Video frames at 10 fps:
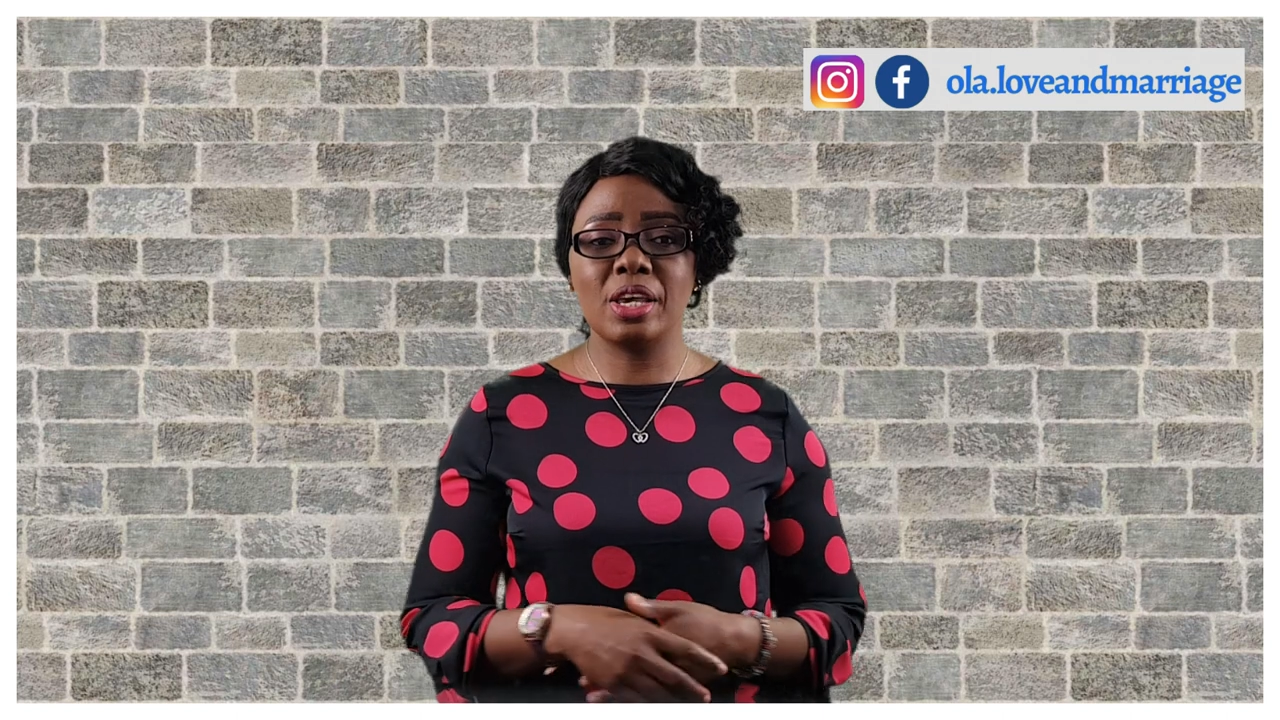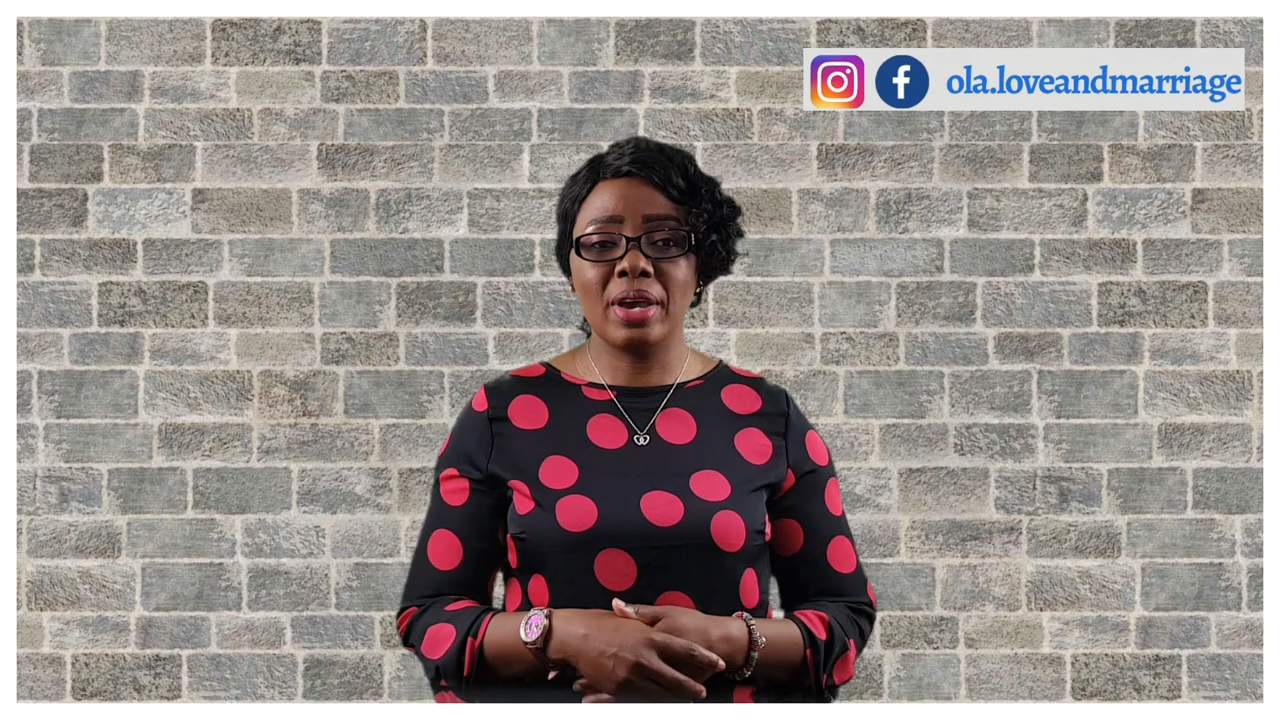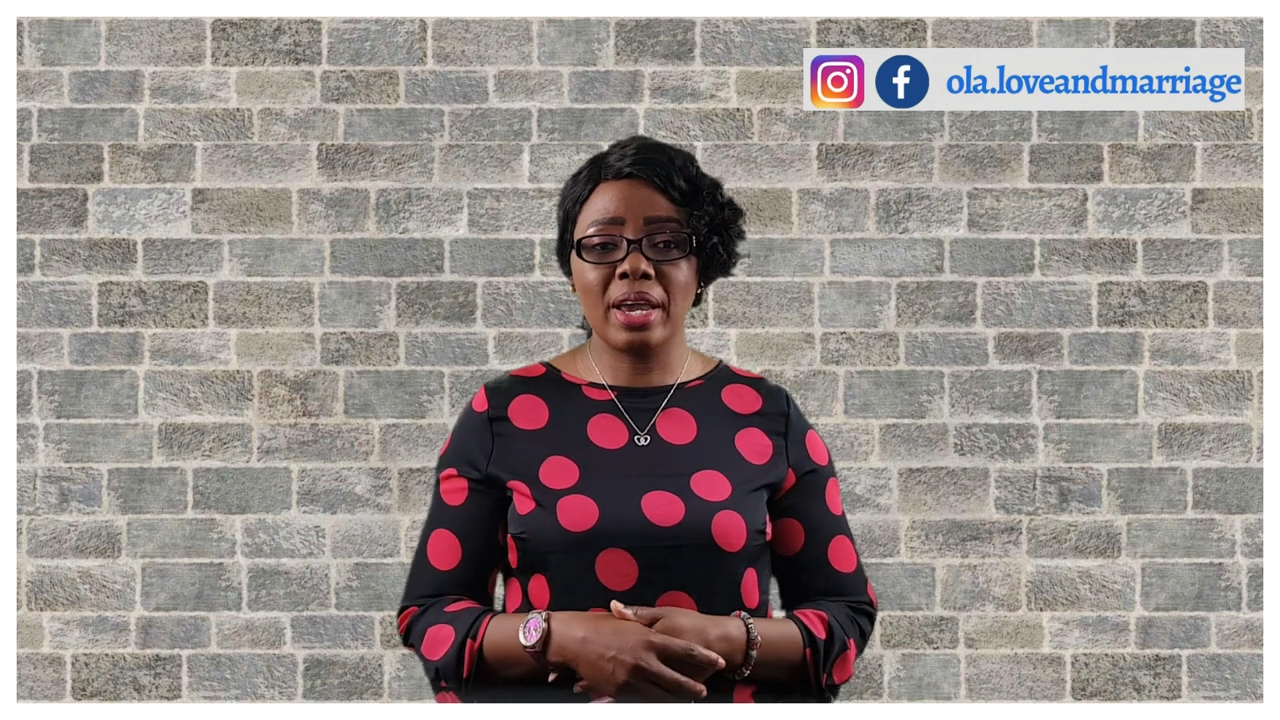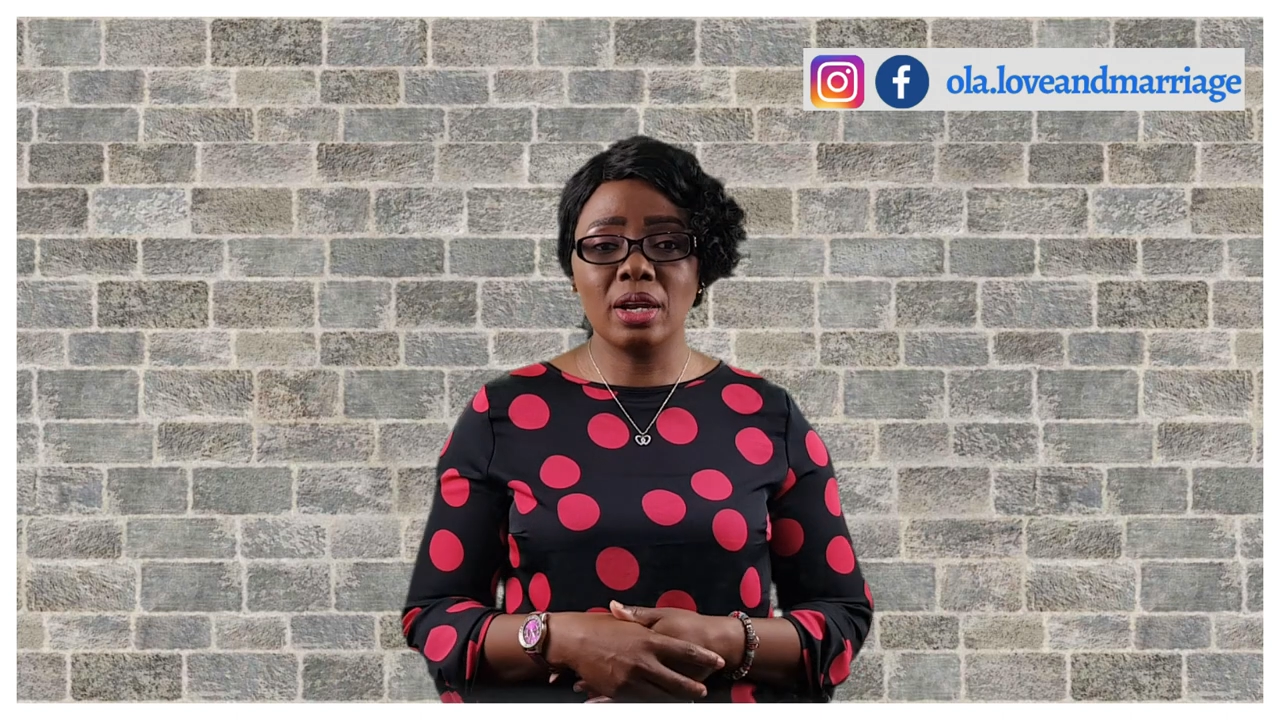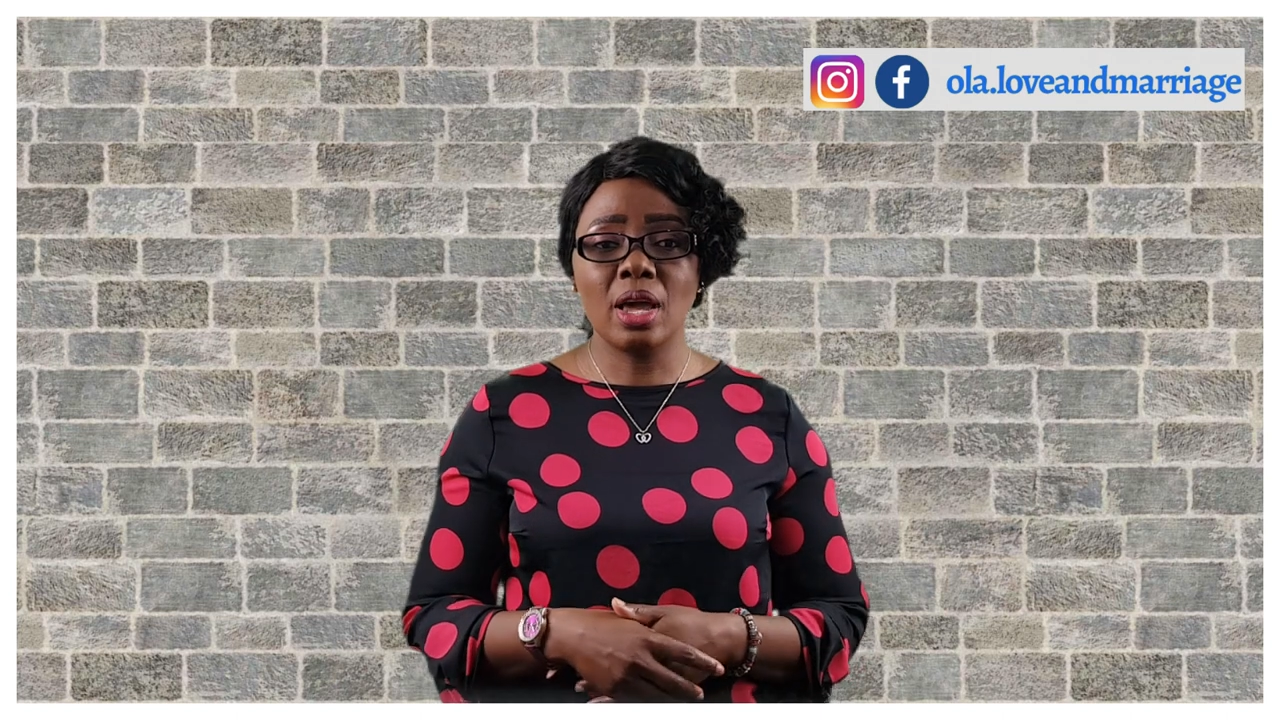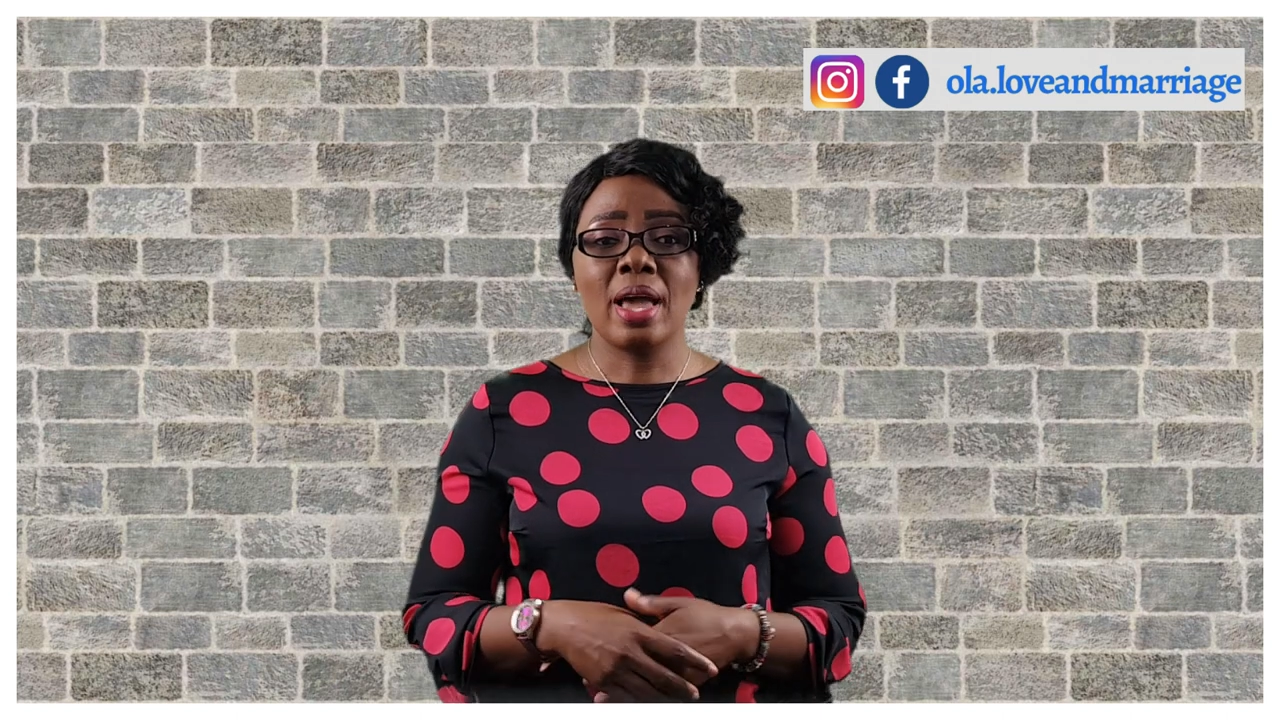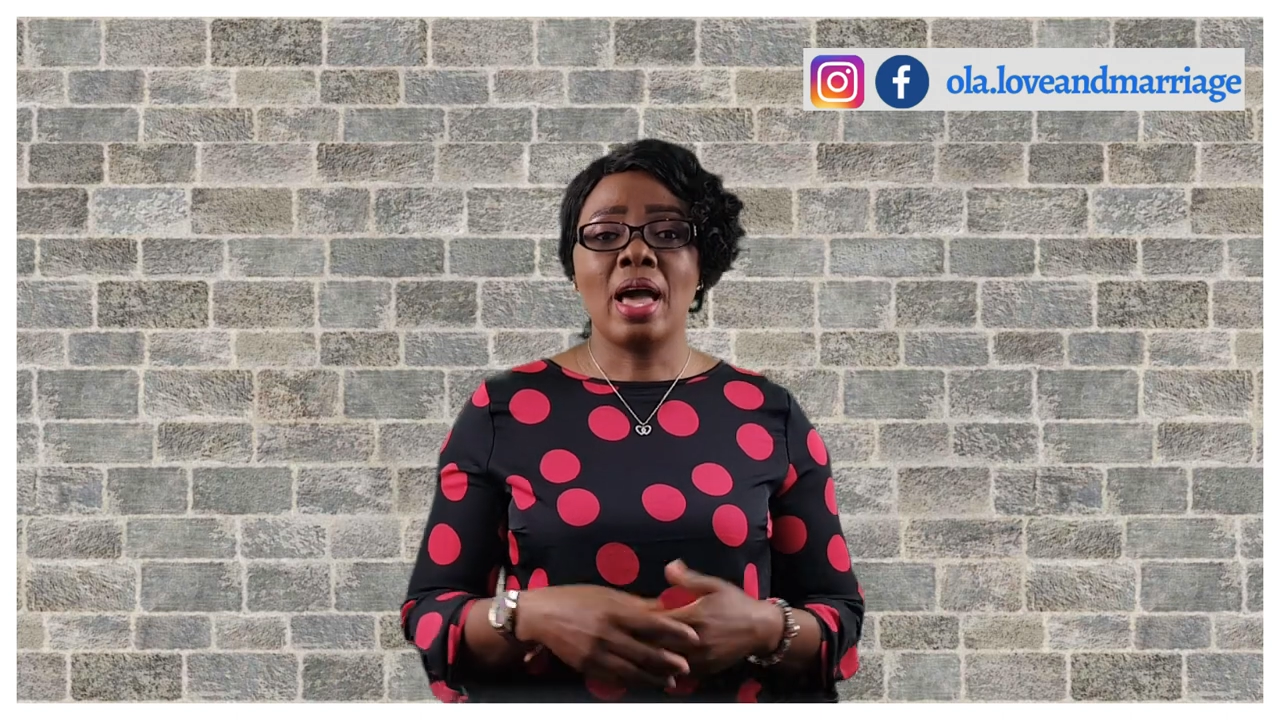you in,